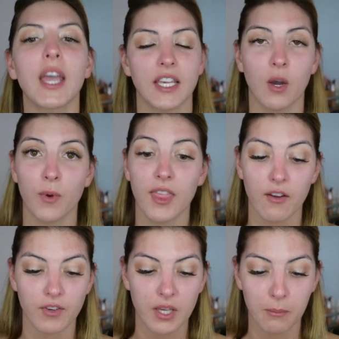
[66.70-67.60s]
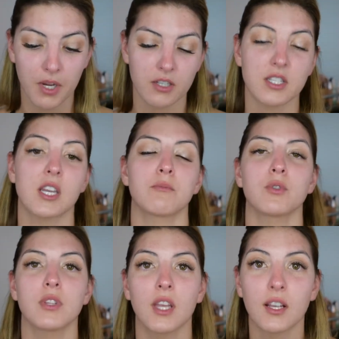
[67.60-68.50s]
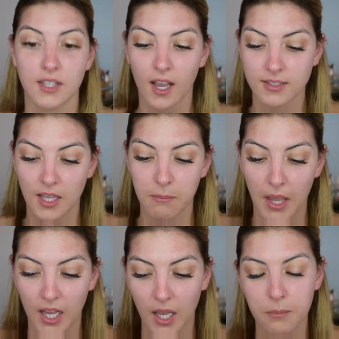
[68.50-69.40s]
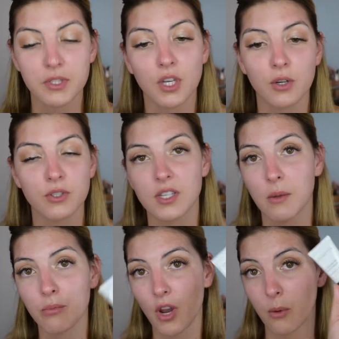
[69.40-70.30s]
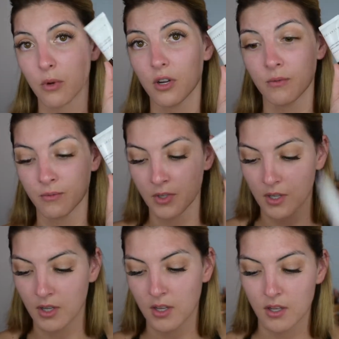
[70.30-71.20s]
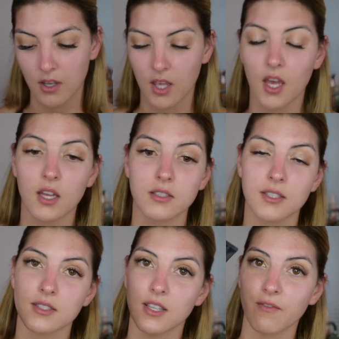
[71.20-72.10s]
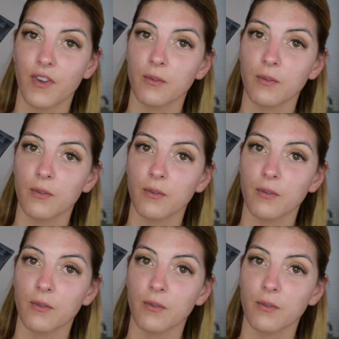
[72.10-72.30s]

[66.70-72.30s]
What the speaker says: Okay, now with every comparison I'm doing the exact same makeup, so same primer and same